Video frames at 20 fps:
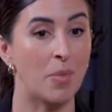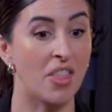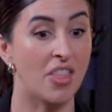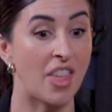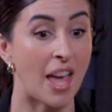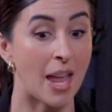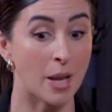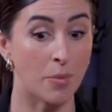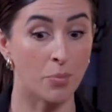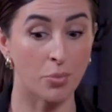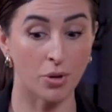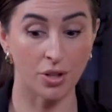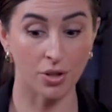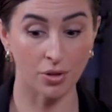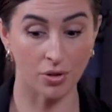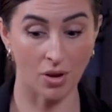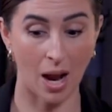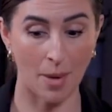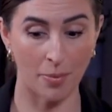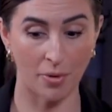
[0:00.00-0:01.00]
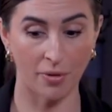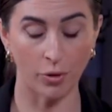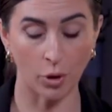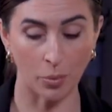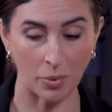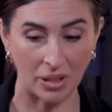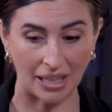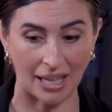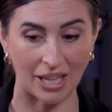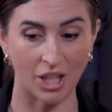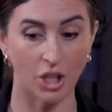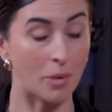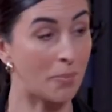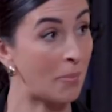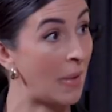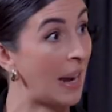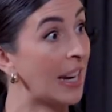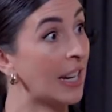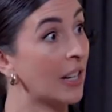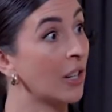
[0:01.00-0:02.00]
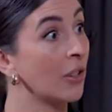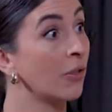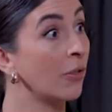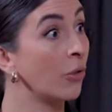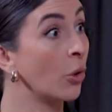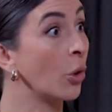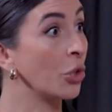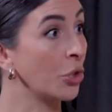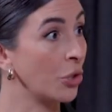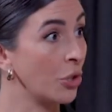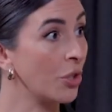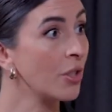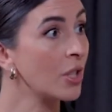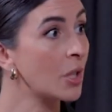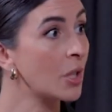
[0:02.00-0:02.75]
They prescribe a formulation made for you,